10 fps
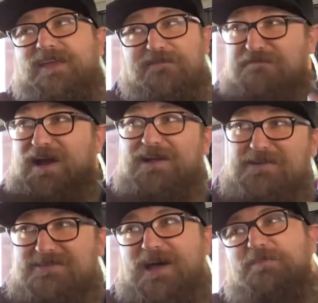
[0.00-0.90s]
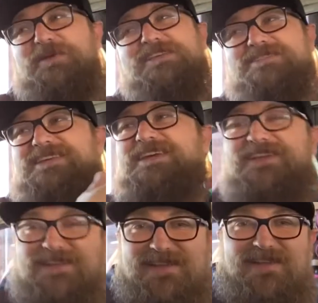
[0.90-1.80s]
it fires up easy,
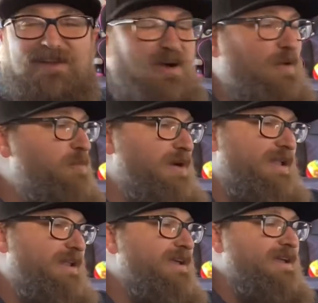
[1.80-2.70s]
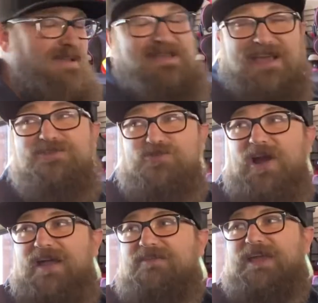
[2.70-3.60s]
it, you know, but it takes
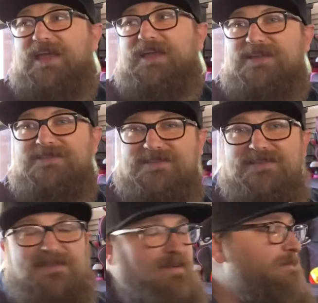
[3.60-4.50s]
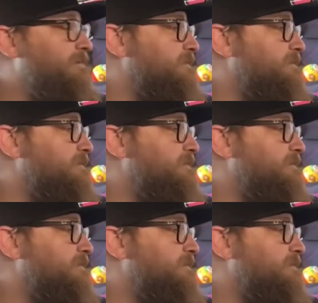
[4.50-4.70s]
driving it consistent.